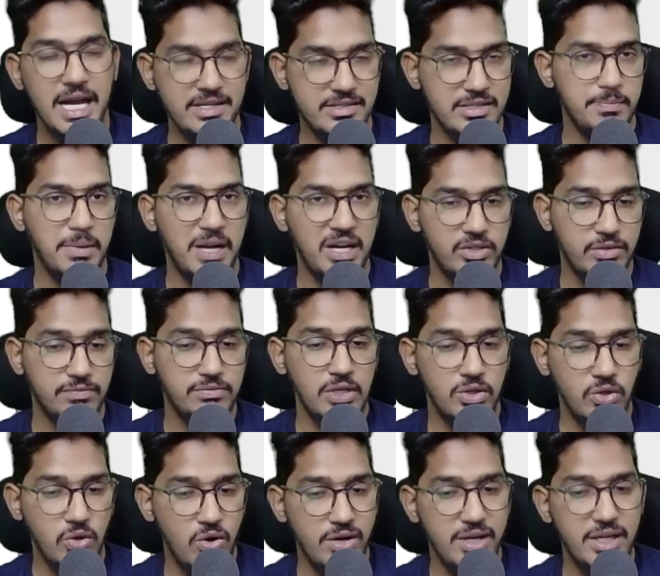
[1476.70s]
As a part of
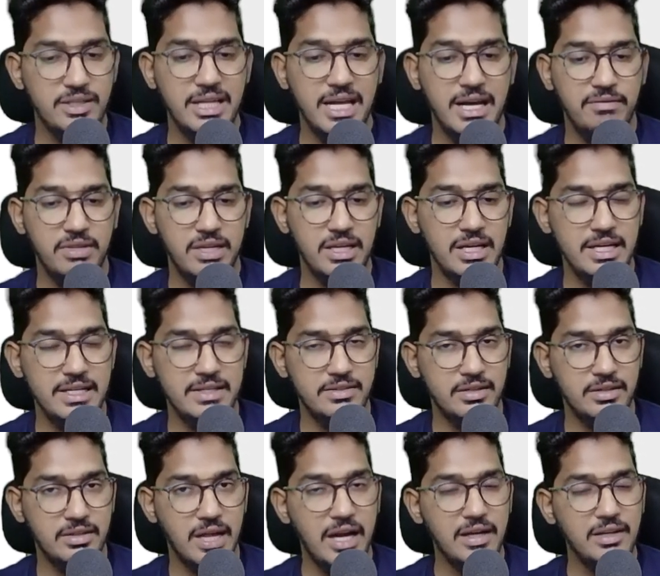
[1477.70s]
that audit, they have
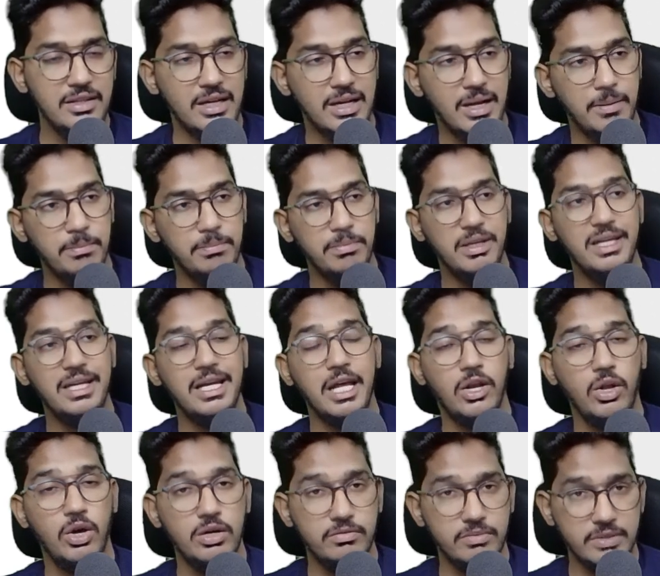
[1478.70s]
realized that the company
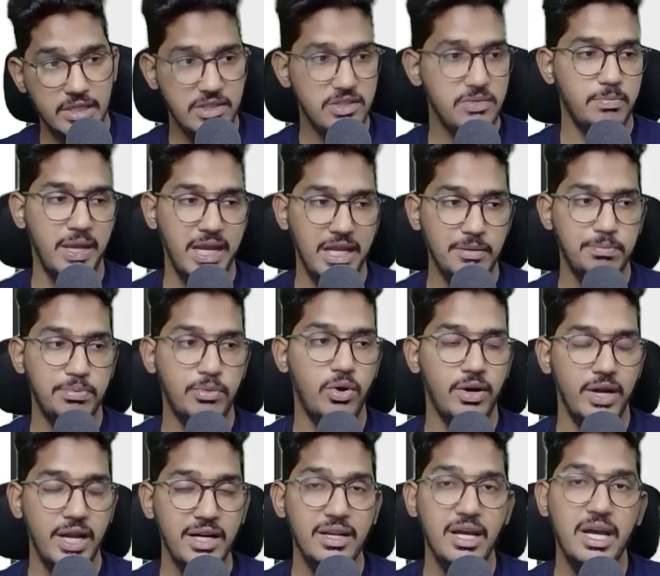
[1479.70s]
along with its main
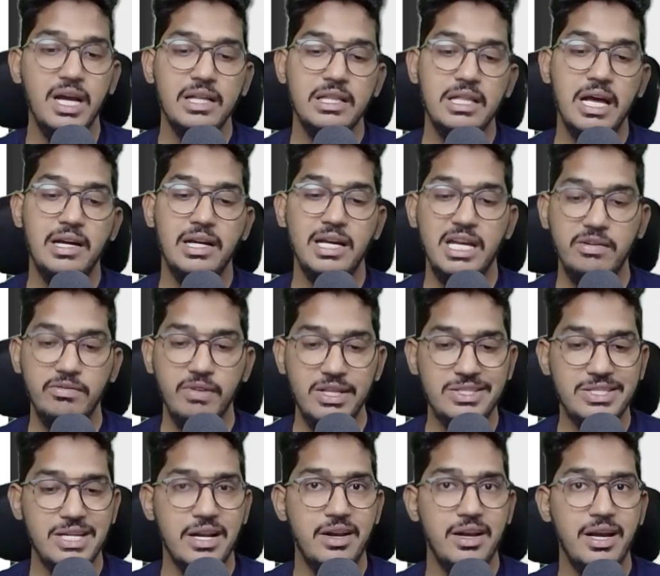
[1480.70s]
product, they are
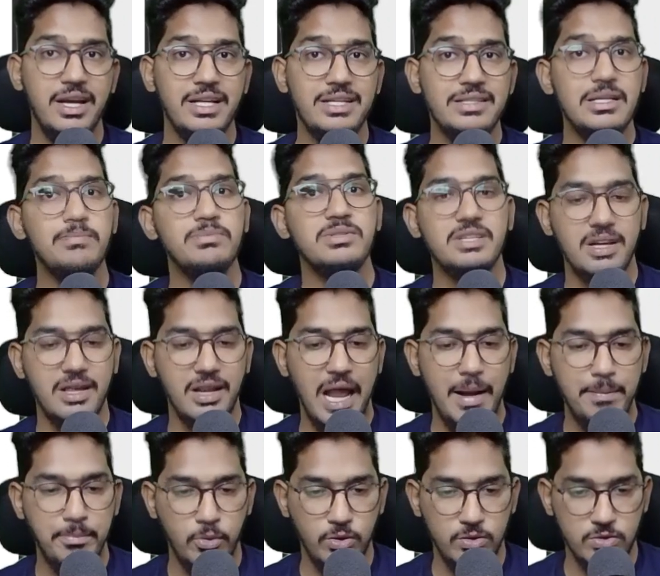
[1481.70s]
even generating some
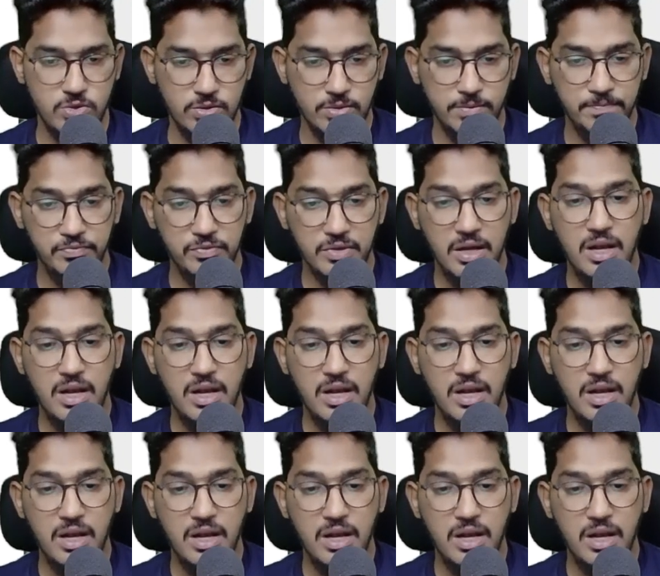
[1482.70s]
scrap also.